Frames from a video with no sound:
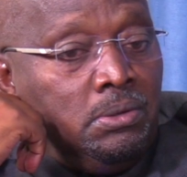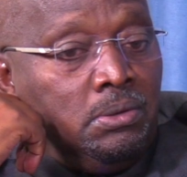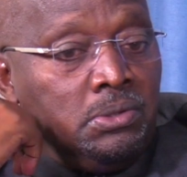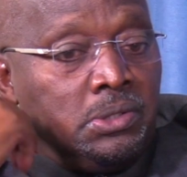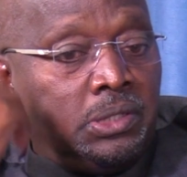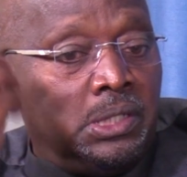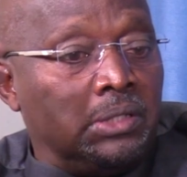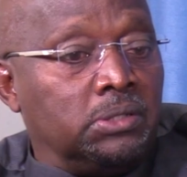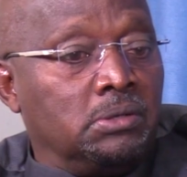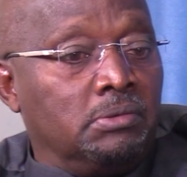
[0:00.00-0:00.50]
know,
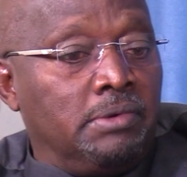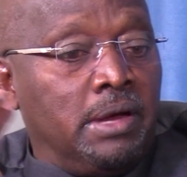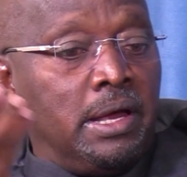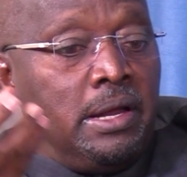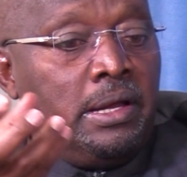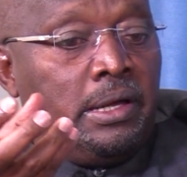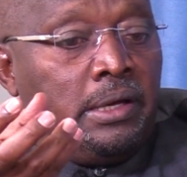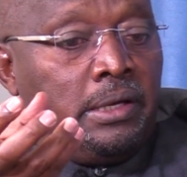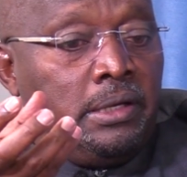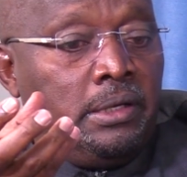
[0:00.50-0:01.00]
state of
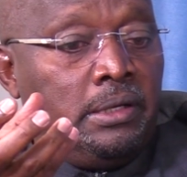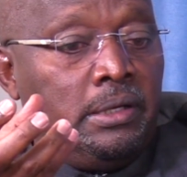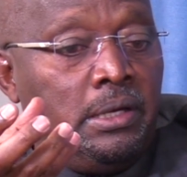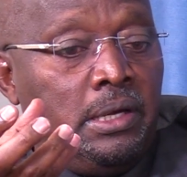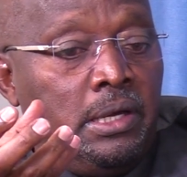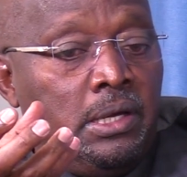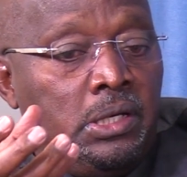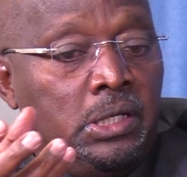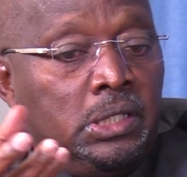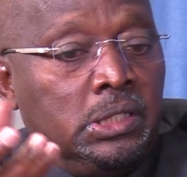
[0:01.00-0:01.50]
anarchy
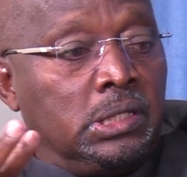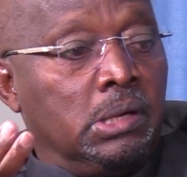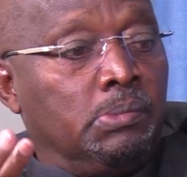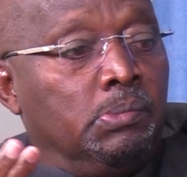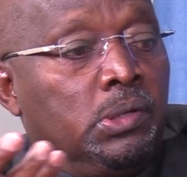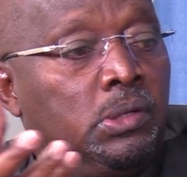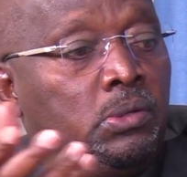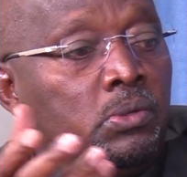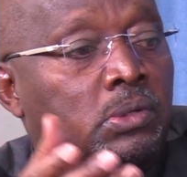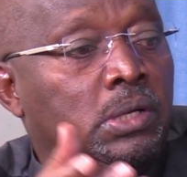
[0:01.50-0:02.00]
is
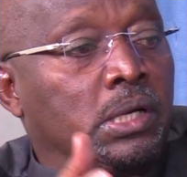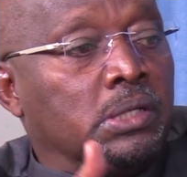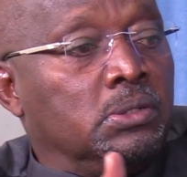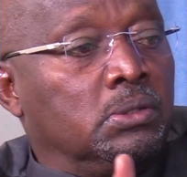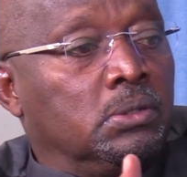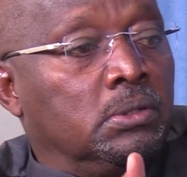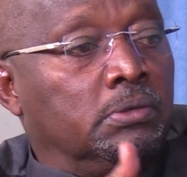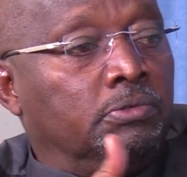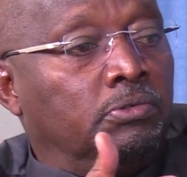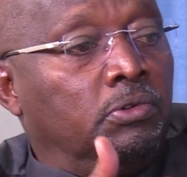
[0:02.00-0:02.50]
somebody who does
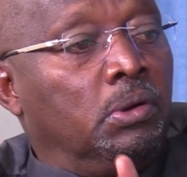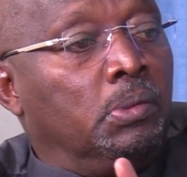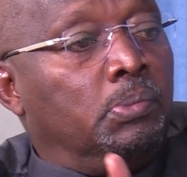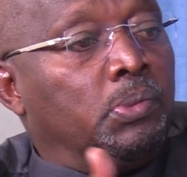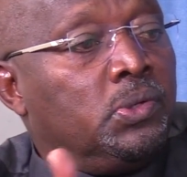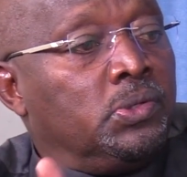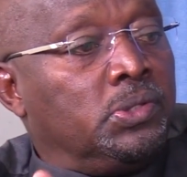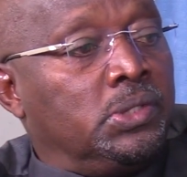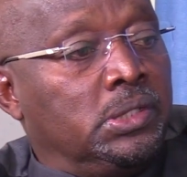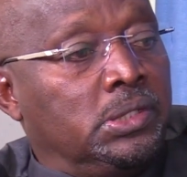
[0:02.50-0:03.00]
not follow
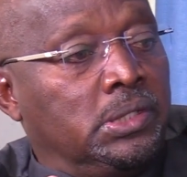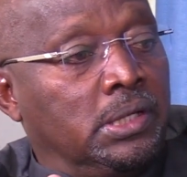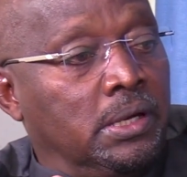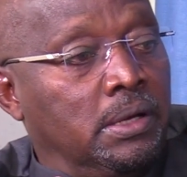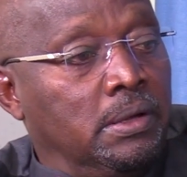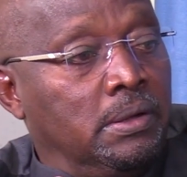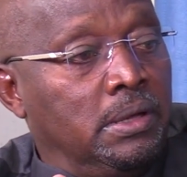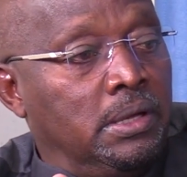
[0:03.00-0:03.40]
procedure.